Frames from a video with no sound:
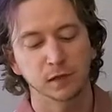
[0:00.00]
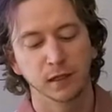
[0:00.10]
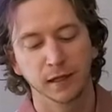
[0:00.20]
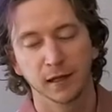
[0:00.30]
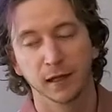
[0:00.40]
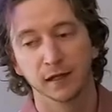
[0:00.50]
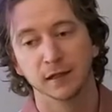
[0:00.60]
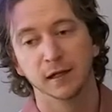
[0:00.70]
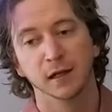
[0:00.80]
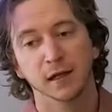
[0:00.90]
And
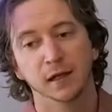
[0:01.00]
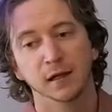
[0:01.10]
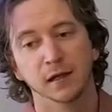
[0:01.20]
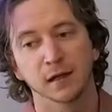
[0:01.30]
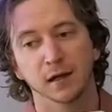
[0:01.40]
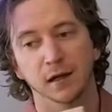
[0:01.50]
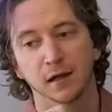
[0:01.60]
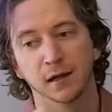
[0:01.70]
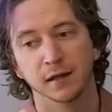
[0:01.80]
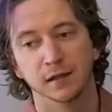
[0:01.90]

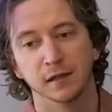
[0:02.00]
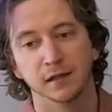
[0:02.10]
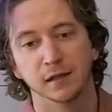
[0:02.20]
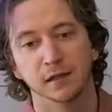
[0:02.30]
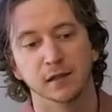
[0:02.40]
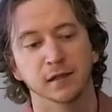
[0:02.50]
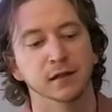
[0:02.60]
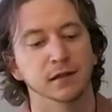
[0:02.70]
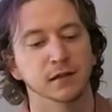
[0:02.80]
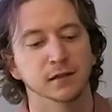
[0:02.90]
him
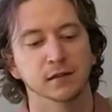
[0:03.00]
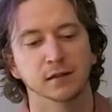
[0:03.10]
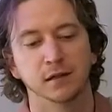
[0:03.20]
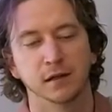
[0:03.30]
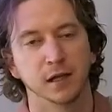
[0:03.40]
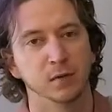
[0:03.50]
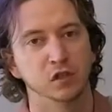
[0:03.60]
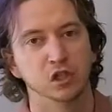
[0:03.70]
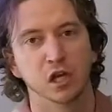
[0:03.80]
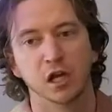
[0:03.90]
and
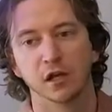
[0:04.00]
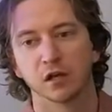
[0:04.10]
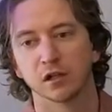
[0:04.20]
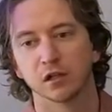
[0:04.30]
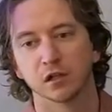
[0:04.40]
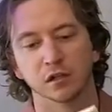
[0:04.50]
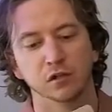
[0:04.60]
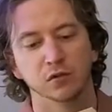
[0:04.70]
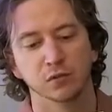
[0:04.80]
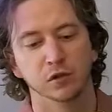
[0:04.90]
John are,
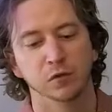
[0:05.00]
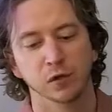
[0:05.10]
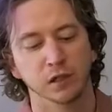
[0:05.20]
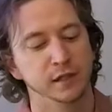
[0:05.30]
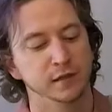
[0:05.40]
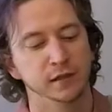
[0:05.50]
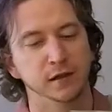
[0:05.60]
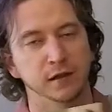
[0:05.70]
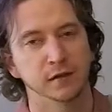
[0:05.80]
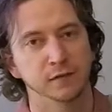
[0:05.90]
you really see
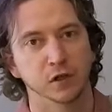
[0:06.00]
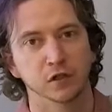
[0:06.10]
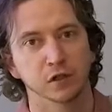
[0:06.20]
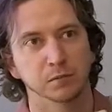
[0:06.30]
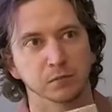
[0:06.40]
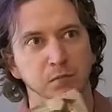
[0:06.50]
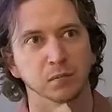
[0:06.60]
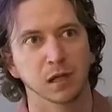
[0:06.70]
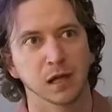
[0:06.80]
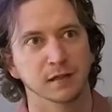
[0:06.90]
their friendship
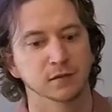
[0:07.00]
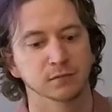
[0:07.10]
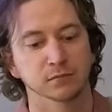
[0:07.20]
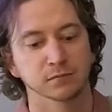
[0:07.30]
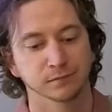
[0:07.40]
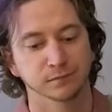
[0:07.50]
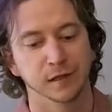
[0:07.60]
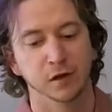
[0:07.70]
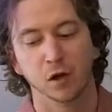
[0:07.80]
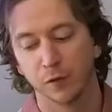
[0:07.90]
blossom
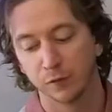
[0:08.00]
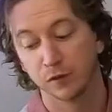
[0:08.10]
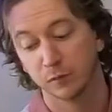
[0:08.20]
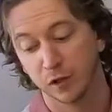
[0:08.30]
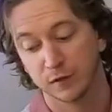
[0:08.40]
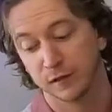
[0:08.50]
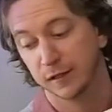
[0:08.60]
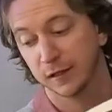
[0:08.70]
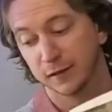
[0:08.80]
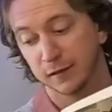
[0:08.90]
in all three books, I
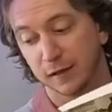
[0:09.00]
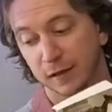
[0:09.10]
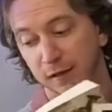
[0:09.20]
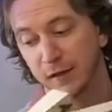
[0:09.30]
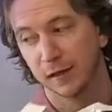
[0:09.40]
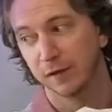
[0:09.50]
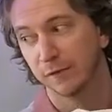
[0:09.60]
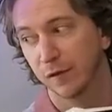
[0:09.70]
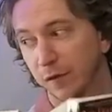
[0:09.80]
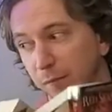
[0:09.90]
guess. They have
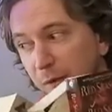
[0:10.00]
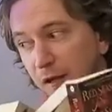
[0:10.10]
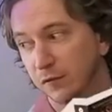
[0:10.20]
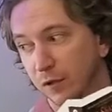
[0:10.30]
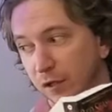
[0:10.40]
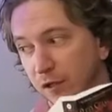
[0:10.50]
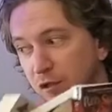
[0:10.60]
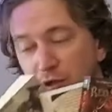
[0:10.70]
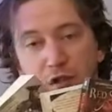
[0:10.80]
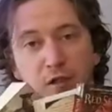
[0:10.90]
the best
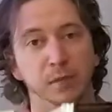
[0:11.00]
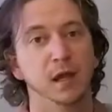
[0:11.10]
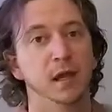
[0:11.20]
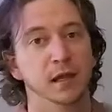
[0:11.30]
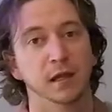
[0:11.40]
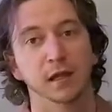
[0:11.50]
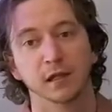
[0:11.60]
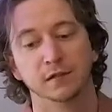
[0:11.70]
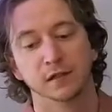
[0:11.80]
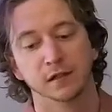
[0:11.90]
relationship in any
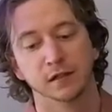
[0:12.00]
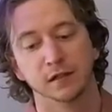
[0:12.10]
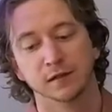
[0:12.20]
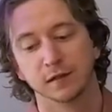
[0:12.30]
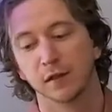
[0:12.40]
series.